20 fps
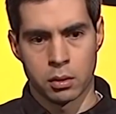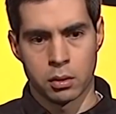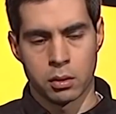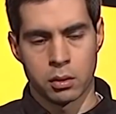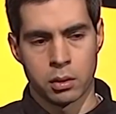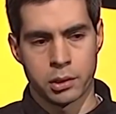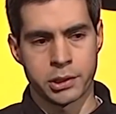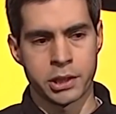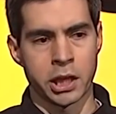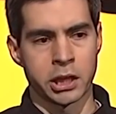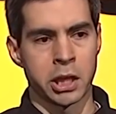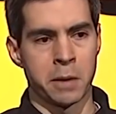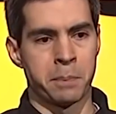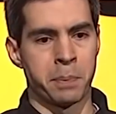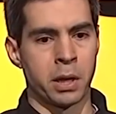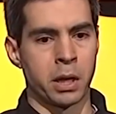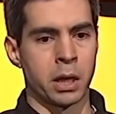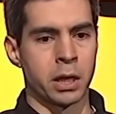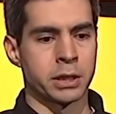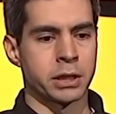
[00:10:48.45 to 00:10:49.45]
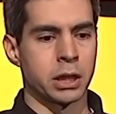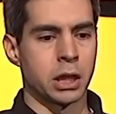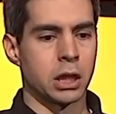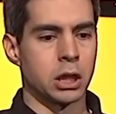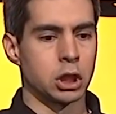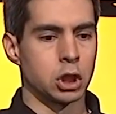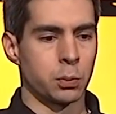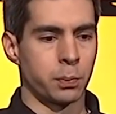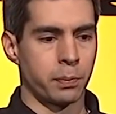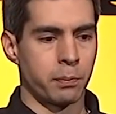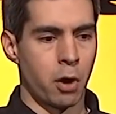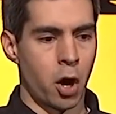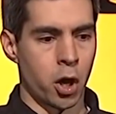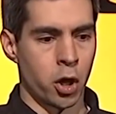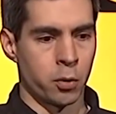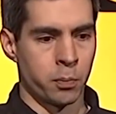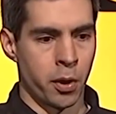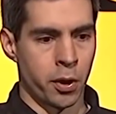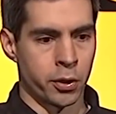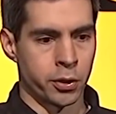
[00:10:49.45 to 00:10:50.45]
is how I say penis in Super
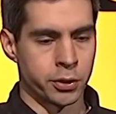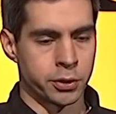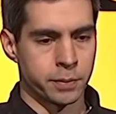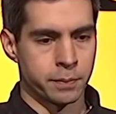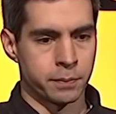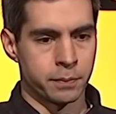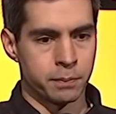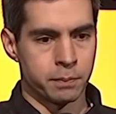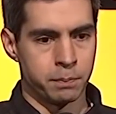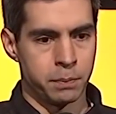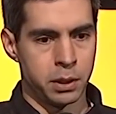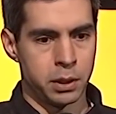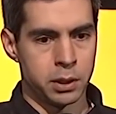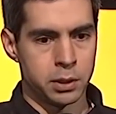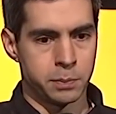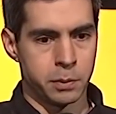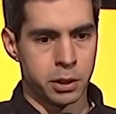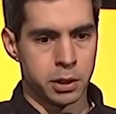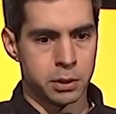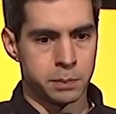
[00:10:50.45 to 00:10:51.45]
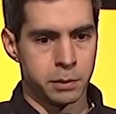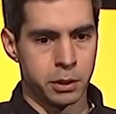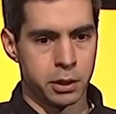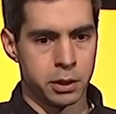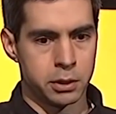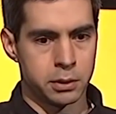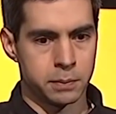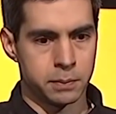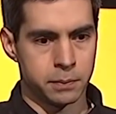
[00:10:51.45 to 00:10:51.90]
Mario Brothers. Penis, penis, penis.